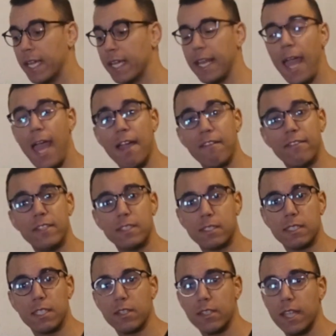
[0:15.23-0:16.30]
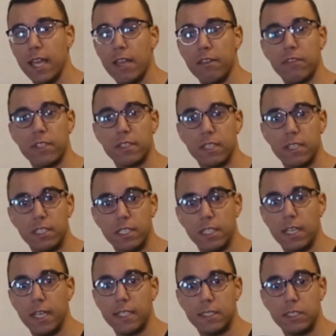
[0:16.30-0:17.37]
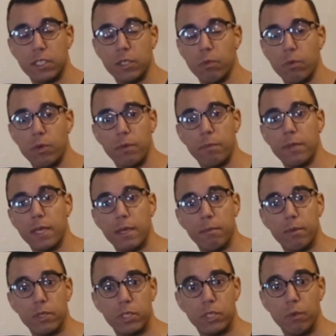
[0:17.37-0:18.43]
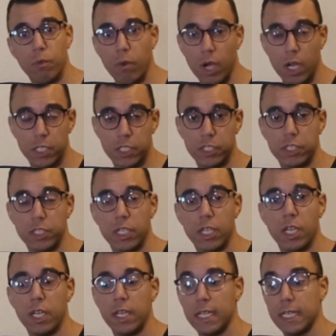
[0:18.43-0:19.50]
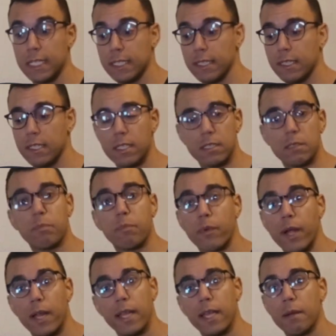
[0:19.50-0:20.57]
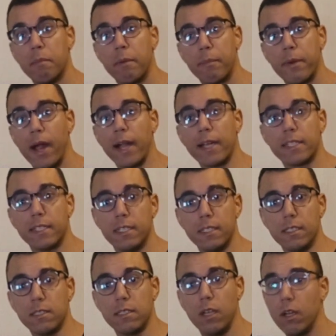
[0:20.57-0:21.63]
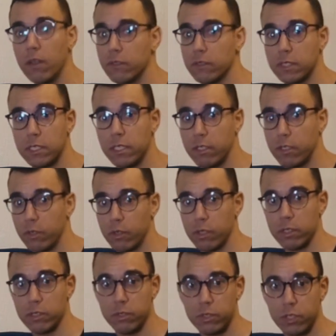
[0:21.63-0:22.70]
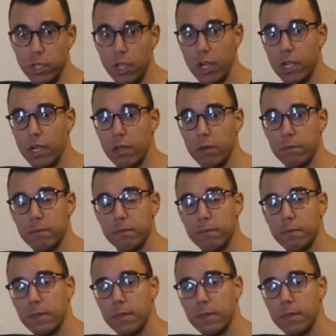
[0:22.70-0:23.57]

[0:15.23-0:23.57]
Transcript: And every single day for 30 days, you will be able to watch this pranayama practice on seekyoga.sutra.com.